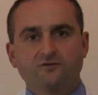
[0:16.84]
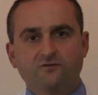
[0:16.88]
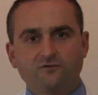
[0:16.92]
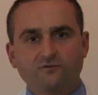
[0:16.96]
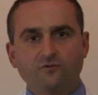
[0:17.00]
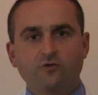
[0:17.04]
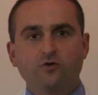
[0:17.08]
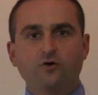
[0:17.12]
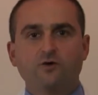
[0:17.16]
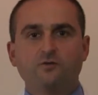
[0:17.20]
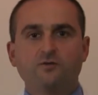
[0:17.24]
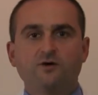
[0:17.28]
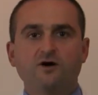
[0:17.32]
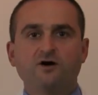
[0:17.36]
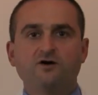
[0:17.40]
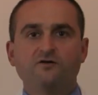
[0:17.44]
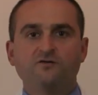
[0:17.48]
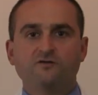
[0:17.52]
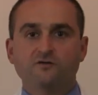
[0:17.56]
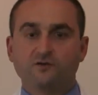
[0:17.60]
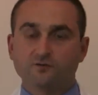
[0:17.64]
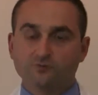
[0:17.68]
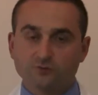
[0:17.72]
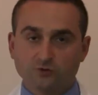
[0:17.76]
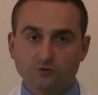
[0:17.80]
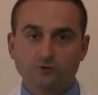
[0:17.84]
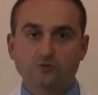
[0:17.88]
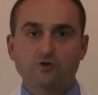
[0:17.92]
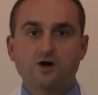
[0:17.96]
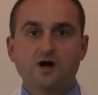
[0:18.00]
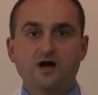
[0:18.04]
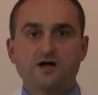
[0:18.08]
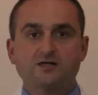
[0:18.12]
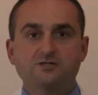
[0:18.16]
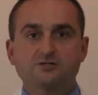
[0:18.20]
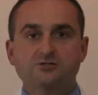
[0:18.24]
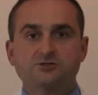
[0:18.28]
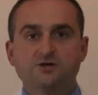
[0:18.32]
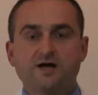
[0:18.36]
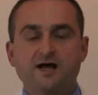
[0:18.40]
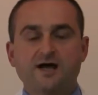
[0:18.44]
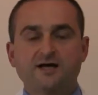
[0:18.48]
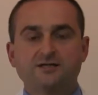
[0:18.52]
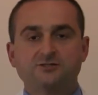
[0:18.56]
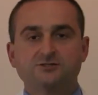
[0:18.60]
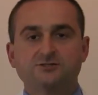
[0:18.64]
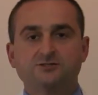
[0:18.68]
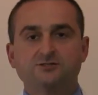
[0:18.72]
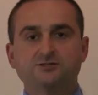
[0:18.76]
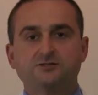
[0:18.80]
form of computerized
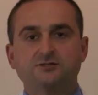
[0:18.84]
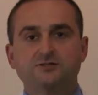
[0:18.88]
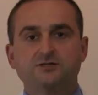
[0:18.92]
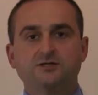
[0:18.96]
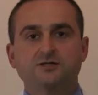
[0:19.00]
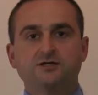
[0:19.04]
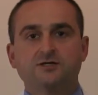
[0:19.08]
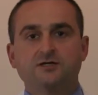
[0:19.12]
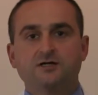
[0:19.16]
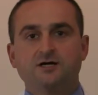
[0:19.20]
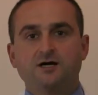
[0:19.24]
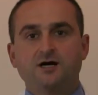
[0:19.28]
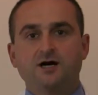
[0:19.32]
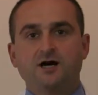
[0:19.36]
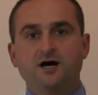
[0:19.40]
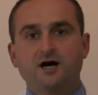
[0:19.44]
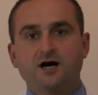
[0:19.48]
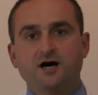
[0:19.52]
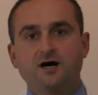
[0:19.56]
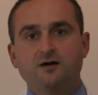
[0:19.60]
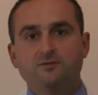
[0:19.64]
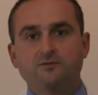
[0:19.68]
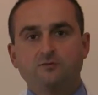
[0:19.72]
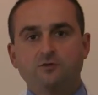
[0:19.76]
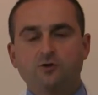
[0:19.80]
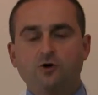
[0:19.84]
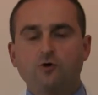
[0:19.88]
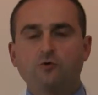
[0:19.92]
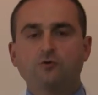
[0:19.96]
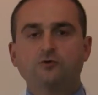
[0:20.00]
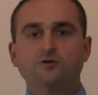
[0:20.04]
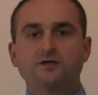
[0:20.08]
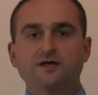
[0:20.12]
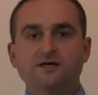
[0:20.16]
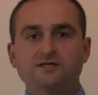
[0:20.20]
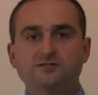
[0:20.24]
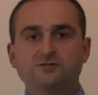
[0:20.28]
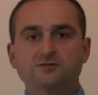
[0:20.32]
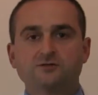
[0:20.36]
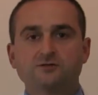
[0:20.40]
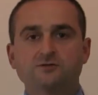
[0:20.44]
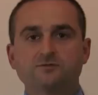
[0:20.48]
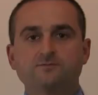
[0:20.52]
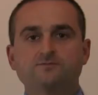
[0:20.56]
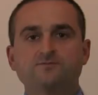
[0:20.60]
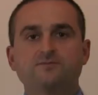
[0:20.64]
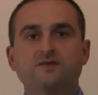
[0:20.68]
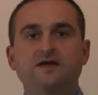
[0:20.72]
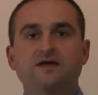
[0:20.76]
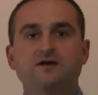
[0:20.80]
traction, cold
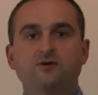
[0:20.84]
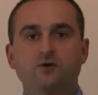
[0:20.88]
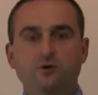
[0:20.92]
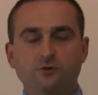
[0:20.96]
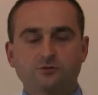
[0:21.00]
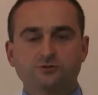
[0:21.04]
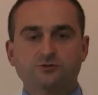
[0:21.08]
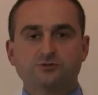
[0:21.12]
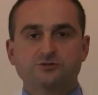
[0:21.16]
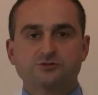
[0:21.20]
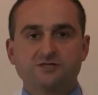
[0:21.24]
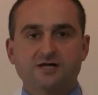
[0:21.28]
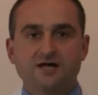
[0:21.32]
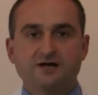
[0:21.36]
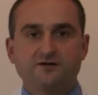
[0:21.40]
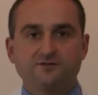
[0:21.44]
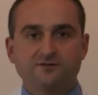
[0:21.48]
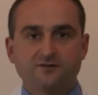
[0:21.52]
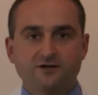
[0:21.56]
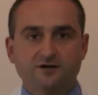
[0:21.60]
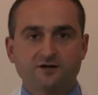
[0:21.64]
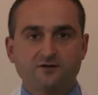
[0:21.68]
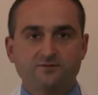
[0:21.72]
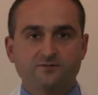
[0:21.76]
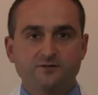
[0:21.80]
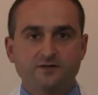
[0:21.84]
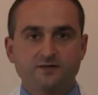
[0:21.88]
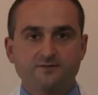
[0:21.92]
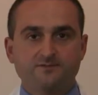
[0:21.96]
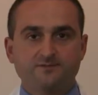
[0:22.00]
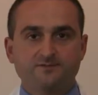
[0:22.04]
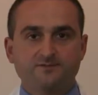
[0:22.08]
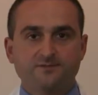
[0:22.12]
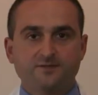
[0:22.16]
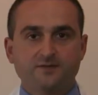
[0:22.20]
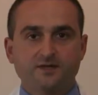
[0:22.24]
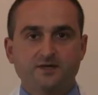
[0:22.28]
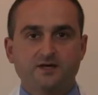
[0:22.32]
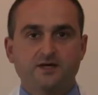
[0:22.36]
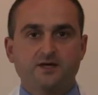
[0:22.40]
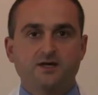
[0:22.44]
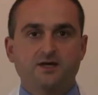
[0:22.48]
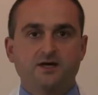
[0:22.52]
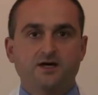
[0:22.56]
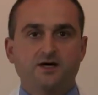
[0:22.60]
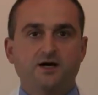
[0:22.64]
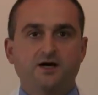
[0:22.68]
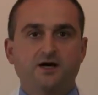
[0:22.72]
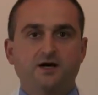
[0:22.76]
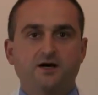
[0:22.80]
laser, and ultrasound therapy.
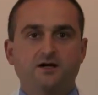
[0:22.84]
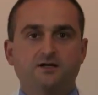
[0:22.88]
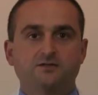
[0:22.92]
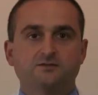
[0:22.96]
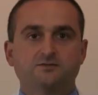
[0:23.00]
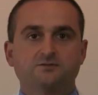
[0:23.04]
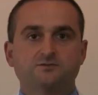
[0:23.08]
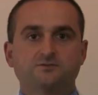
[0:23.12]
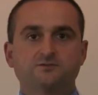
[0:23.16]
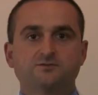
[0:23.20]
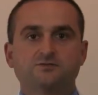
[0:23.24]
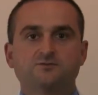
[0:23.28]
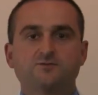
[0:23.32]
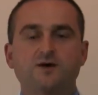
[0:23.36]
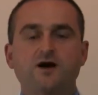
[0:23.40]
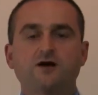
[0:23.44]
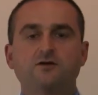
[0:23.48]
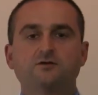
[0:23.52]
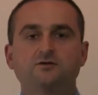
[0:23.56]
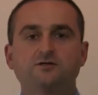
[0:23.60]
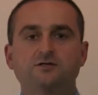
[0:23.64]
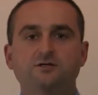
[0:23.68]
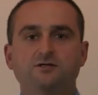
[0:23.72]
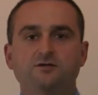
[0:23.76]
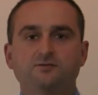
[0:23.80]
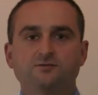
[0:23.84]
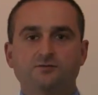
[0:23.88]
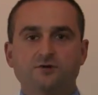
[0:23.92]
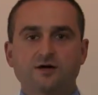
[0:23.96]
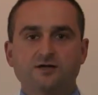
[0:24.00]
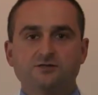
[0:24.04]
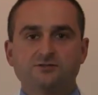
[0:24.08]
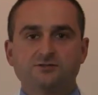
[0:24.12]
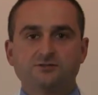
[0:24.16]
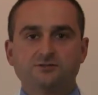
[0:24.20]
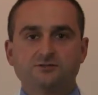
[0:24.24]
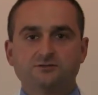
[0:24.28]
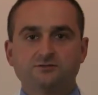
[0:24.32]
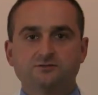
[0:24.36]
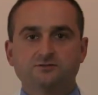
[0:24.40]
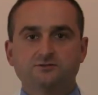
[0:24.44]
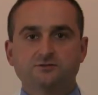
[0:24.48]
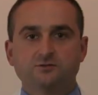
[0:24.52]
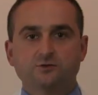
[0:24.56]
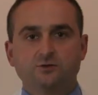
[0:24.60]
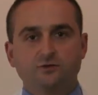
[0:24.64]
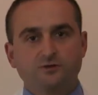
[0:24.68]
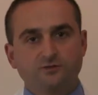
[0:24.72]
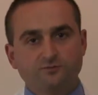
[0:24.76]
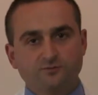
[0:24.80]
Spinal decompression
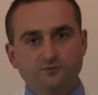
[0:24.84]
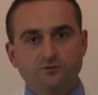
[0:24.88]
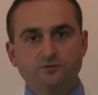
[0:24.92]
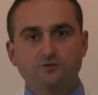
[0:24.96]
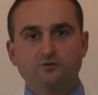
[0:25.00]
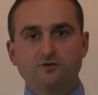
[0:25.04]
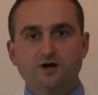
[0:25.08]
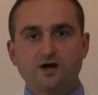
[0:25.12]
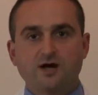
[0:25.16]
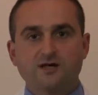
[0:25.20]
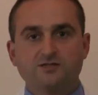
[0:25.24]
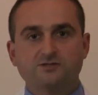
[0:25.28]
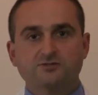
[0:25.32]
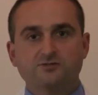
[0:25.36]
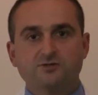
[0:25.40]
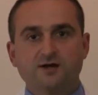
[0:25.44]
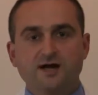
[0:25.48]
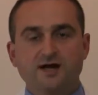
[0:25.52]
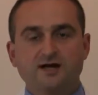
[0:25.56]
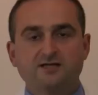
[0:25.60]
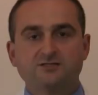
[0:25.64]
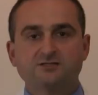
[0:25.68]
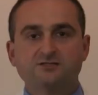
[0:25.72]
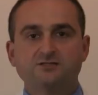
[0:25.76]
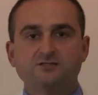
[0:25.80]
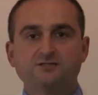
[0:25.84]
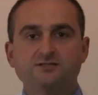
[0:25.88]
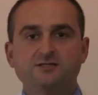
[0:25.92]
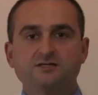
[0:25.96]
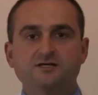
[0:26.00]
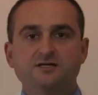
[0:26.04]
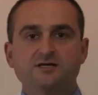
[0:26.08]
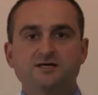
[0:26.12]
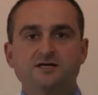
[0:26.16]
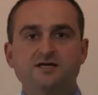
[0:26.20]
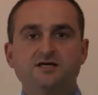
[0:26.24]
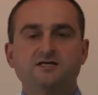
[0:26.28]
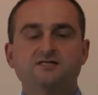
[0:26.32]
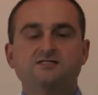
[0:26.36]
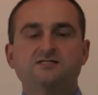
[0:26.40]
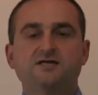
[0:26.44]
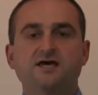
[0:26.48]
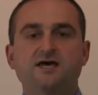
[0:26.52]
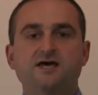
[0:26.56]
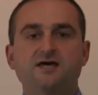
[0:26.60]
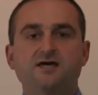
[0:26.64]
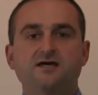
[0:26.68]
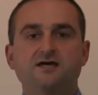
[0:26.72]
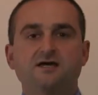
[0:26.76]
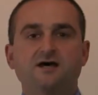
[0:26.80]
or computerized traction is
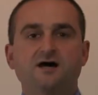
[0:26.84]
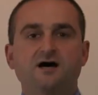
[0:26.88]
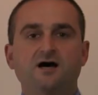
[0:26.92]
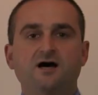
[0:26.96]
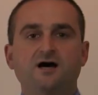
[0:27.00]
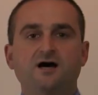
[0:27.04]
a